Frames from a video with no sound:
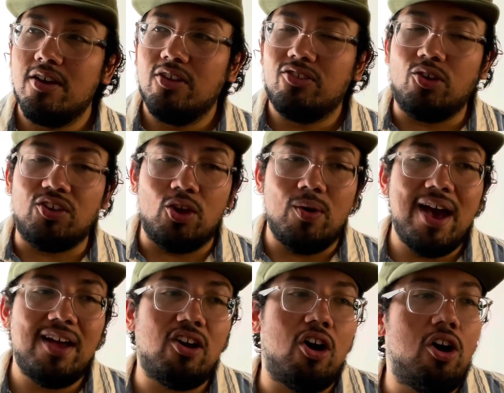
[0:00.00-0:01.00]
so you
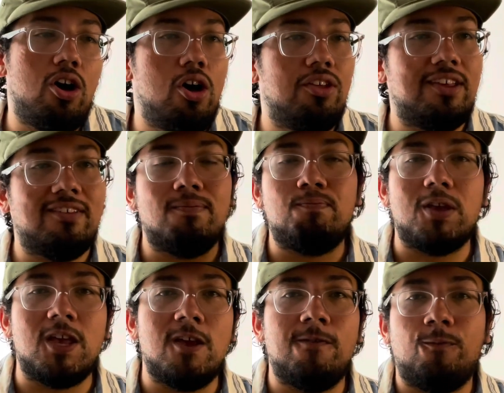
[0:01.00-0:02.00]
had all this
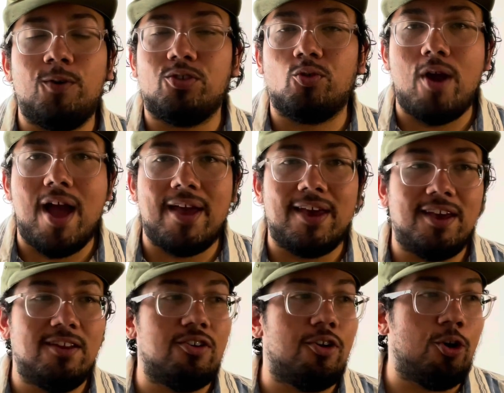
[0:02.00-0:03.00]
beef with
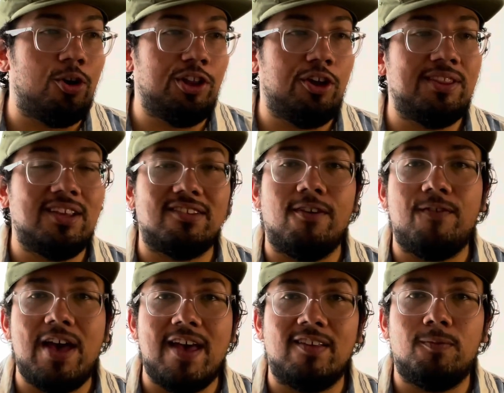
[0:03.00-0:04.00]
Ryan earlier in this
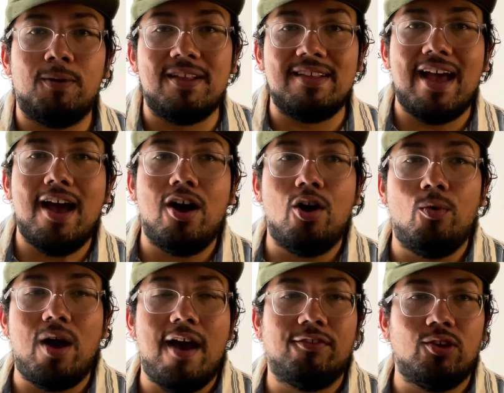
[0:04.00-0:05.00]
event, but now,
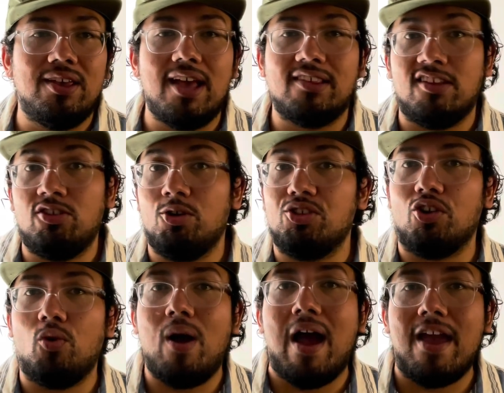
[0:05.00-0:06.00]
after he gets into it with
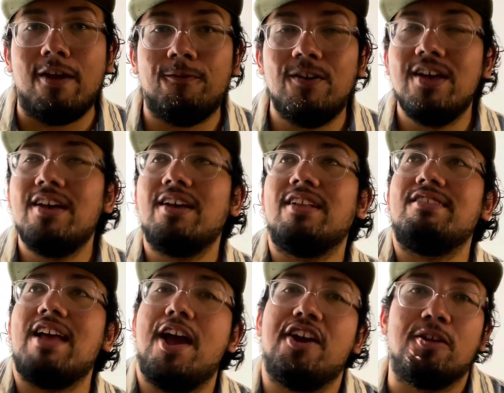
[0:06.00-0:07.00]
your wife,
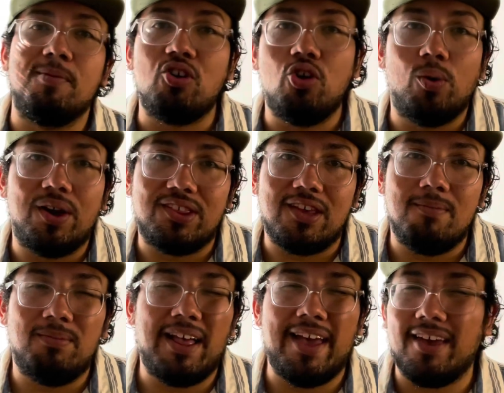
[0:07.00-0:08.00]
now you're gonna be cool with
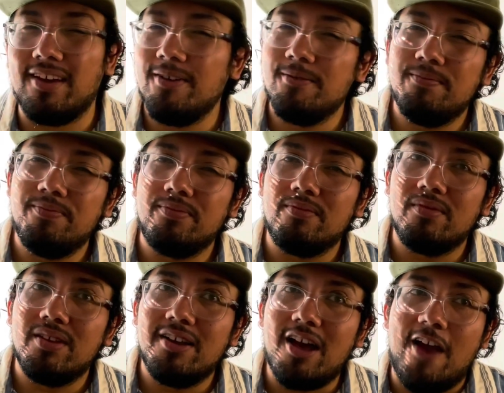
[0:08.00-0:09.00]
him. Like,
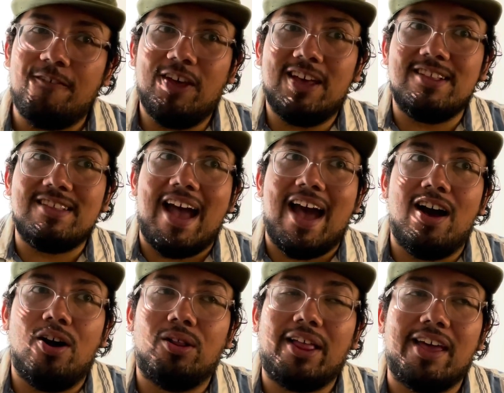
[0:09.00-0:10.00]
I feel like
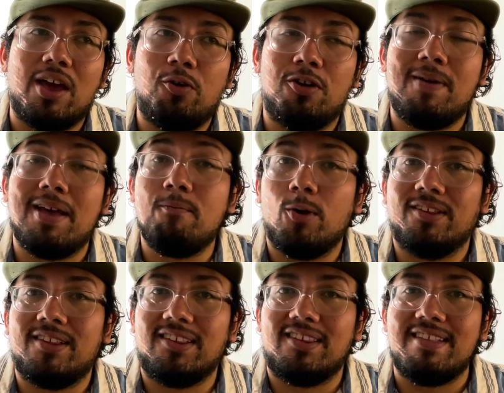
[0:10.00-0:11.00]
now, like, it would make more
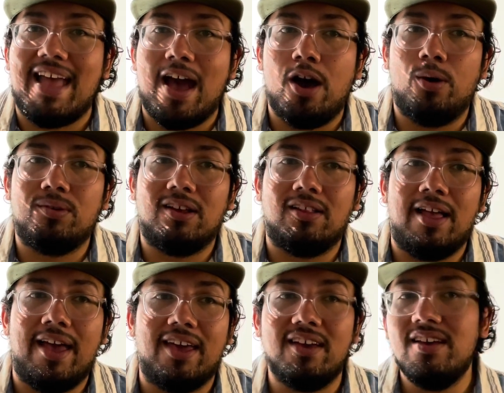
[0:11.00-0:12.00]
sense now to,
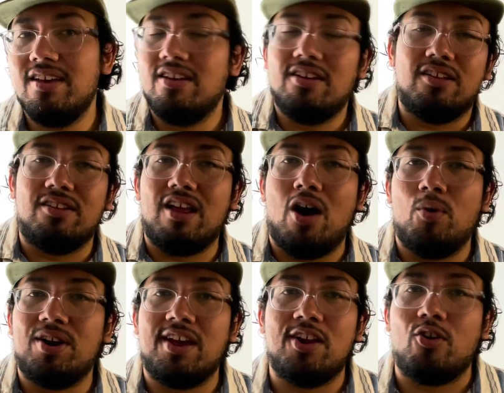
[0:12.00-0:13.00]
like, not
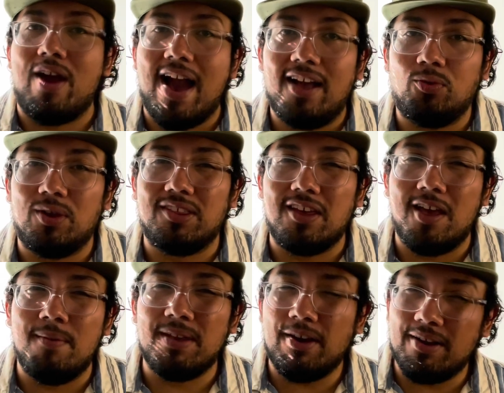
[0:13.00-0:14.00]
want to interact with
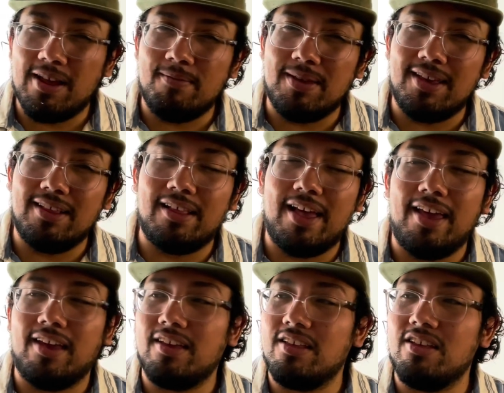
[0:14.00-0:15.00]
him. You know what I mean?
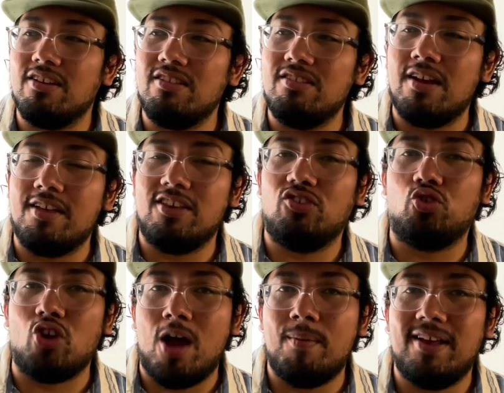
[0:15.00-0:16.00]
Like, none of this
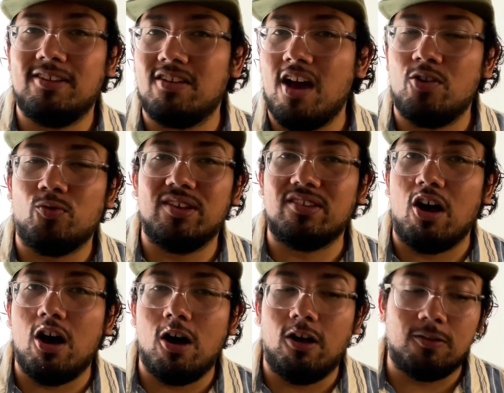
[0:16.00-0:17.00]
drama has gotten
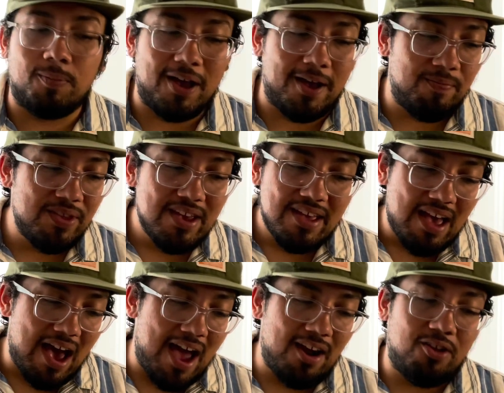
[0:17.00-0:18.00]
resolved, but
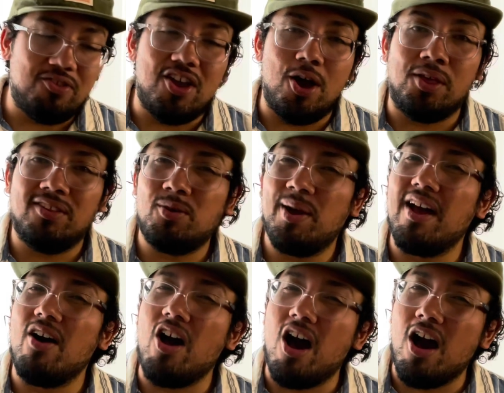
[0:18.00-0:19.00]
I don't know. It's
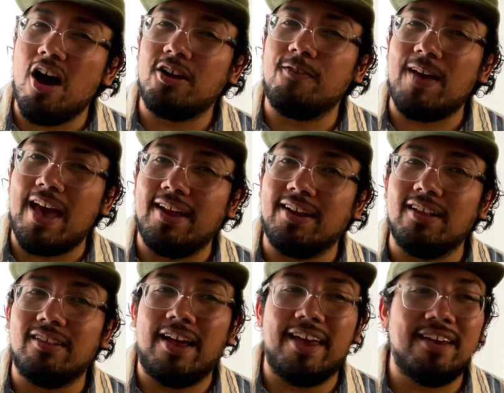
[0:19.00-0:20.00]
quite odd of Eddie.
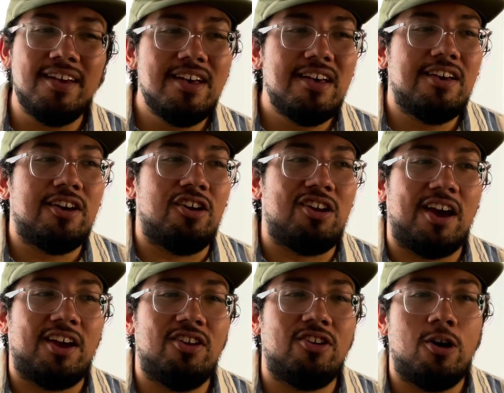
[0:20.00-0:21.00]
Like, you're not
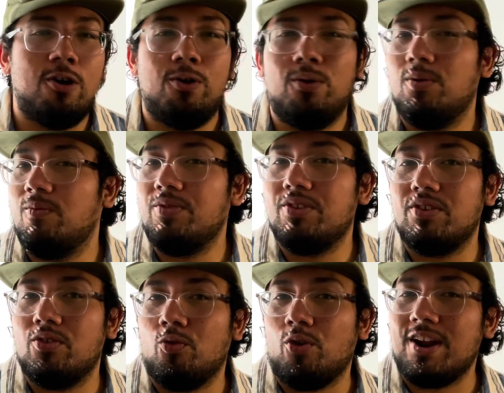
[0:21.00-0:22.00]
going to go
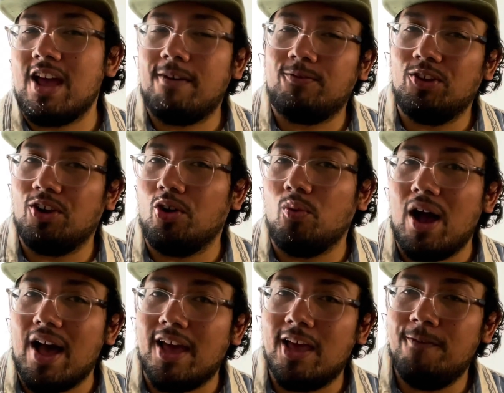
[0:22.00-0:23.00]
run after your
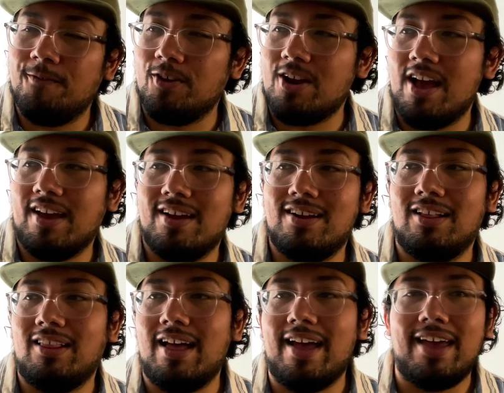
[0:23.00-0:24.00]
wife. You're not going to,
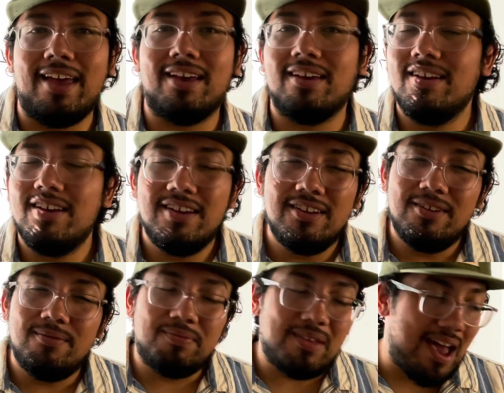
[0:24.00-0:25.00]
like,
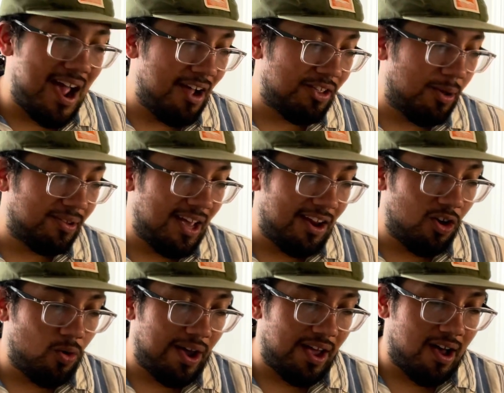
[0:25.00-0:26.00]
I don't know. It's kind of
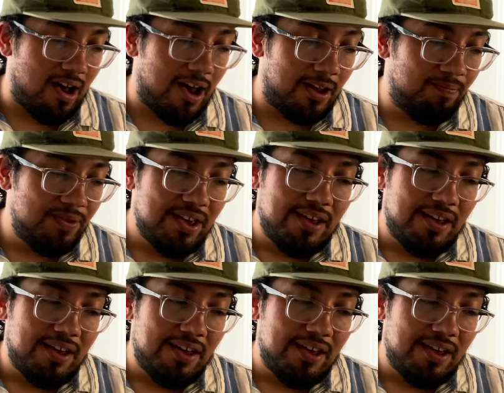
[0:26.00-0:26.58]
quite odd.